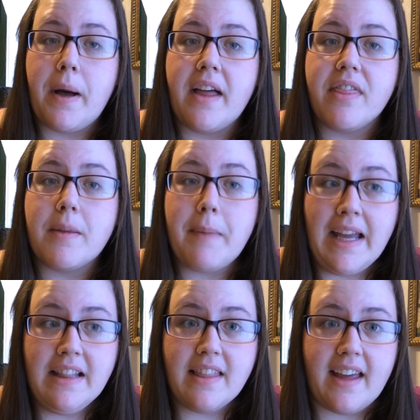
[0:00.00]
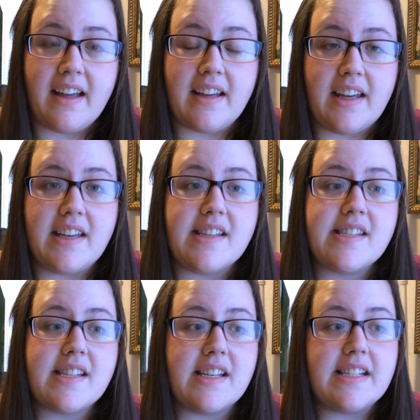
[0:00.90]
But the main thing
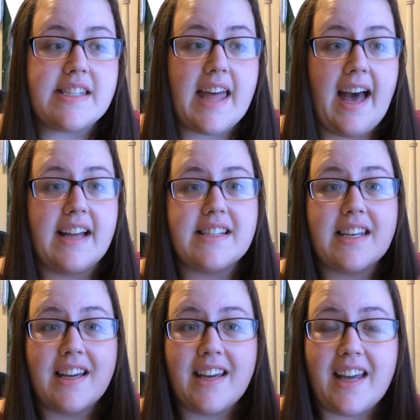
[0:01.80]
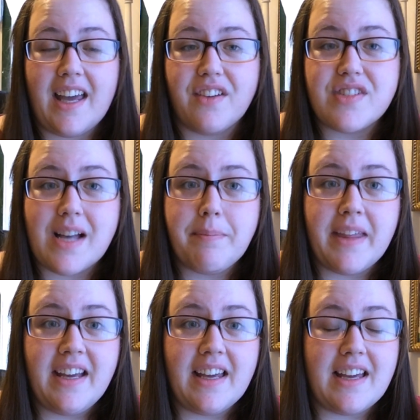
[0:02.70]
is, is that if
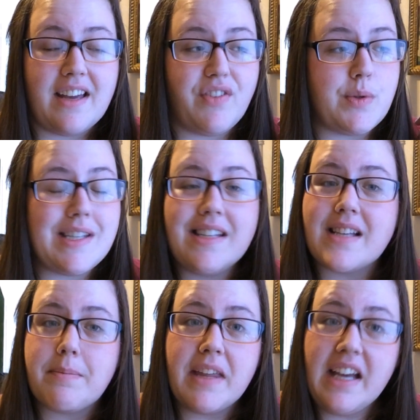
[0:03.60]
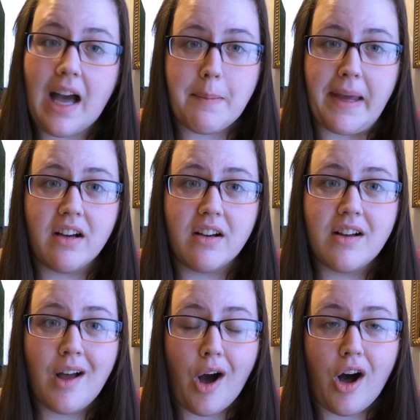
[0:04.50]
something, if you see something coming
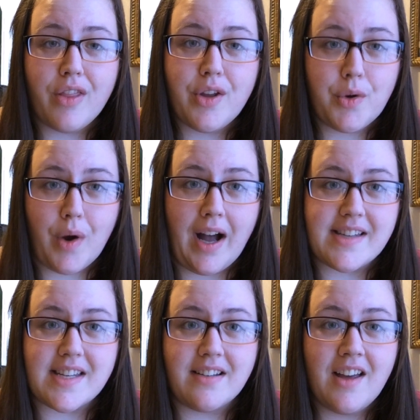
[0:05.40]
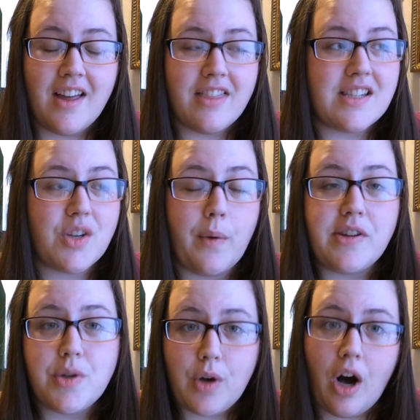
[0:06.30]
on the horizon that's
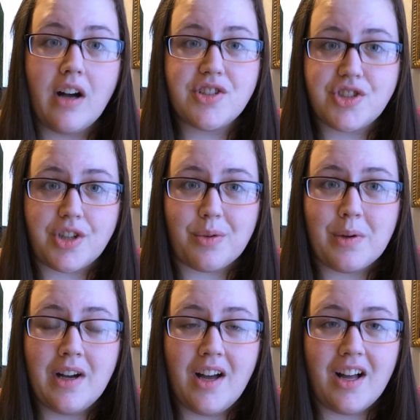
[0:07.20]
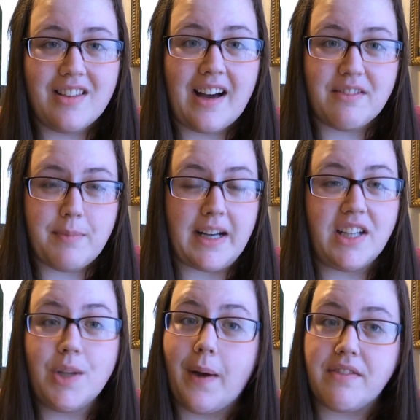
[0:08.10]
going to cost you a lot of
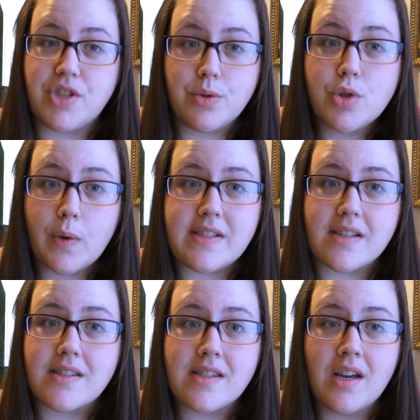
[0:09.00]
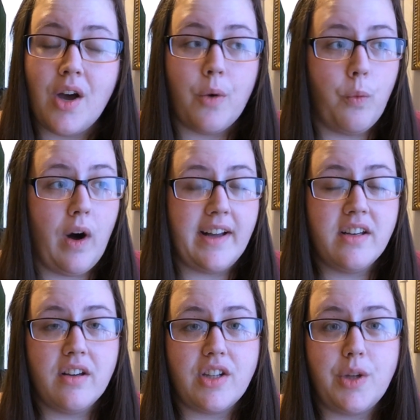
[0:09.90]
money, you have two choices.
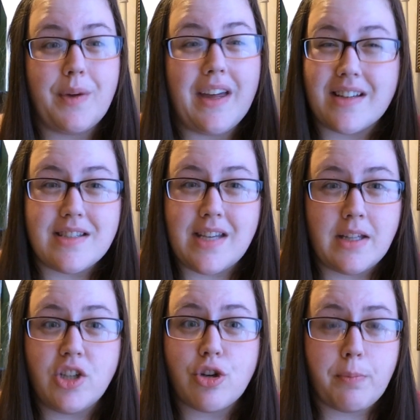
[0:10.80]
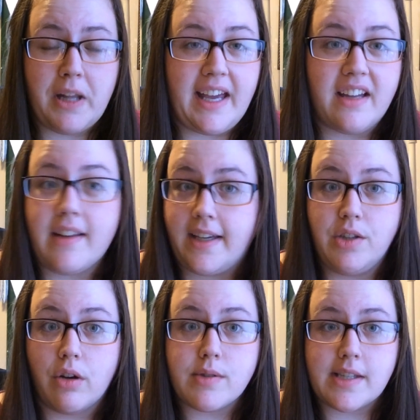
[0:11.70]
One, you can continue your plan like
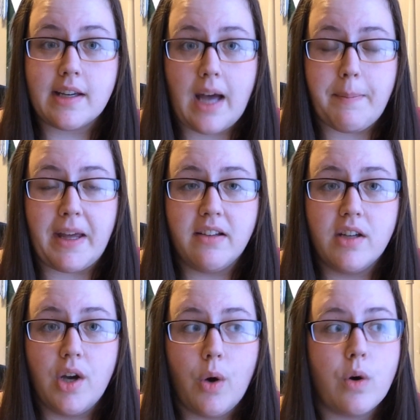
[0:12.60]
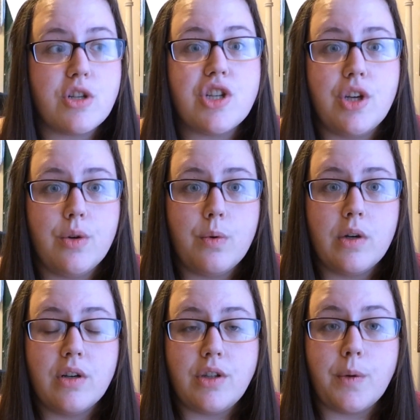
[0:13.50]
you don't see it coming, or two,
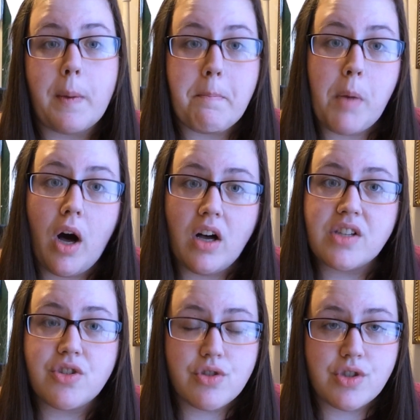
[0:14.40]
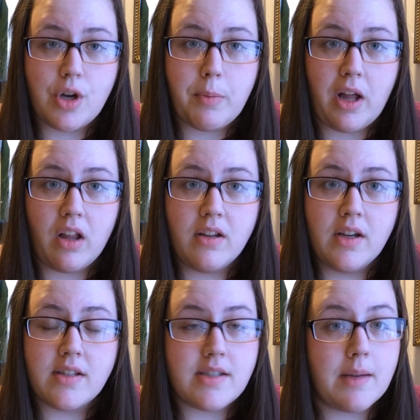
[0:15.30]
you can pause your snowball
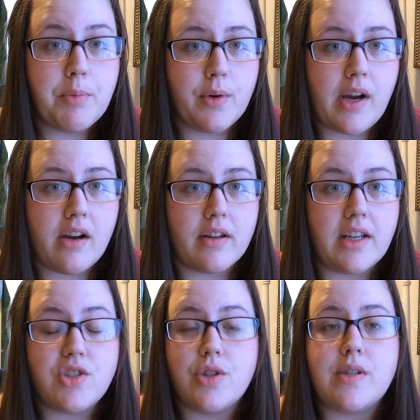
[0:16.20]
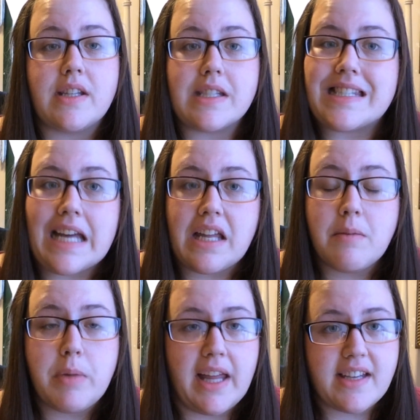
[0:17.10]
temporarily, choosing to stand
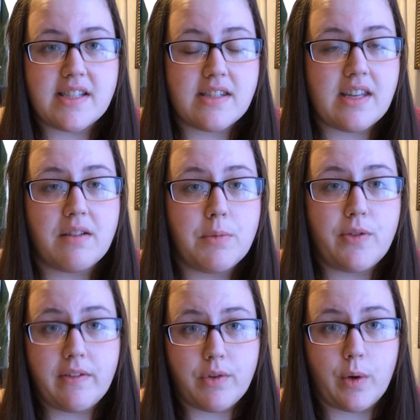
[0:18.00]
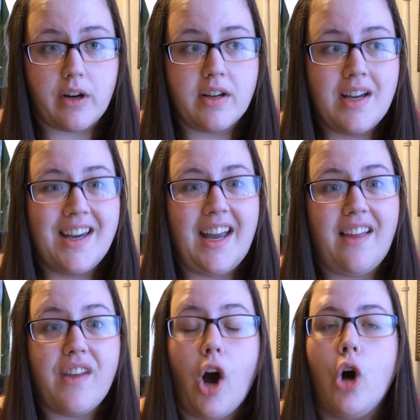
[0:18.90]
in place instead of moving forward
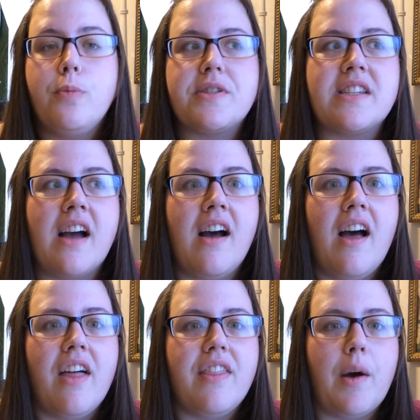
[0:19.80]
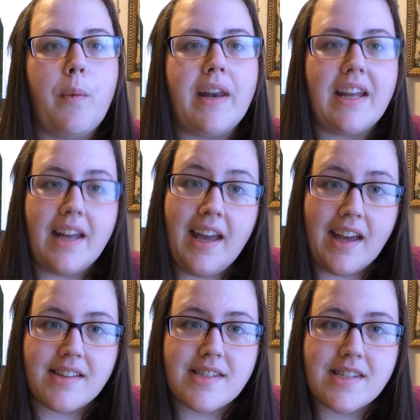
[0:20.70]
in the hopes that when it
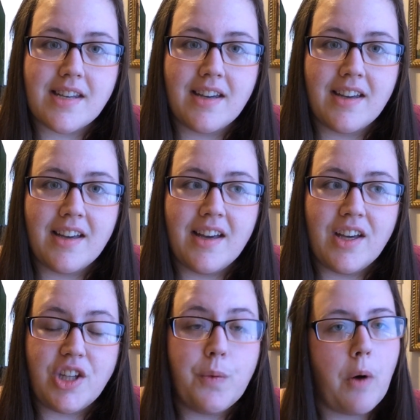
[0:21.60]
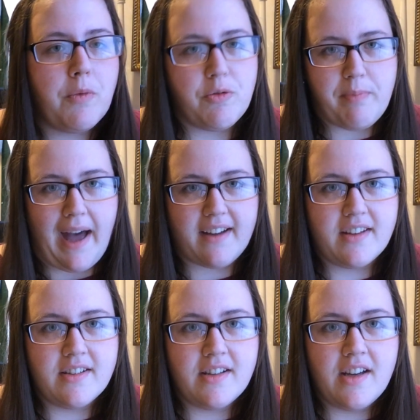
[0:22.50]
hits, you won't move back.